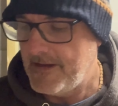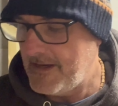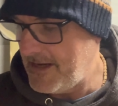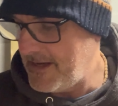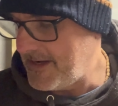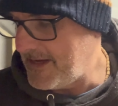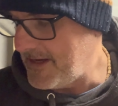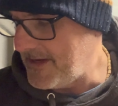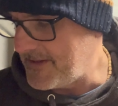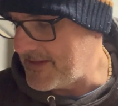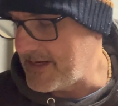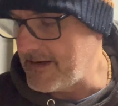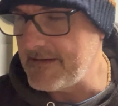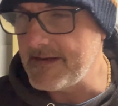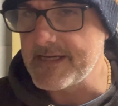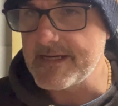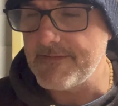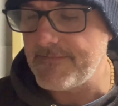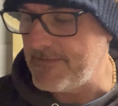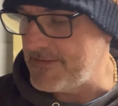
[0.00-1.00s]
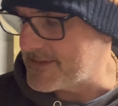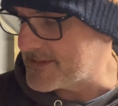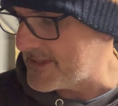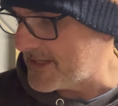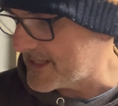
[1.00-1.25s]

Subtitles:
And the only difference I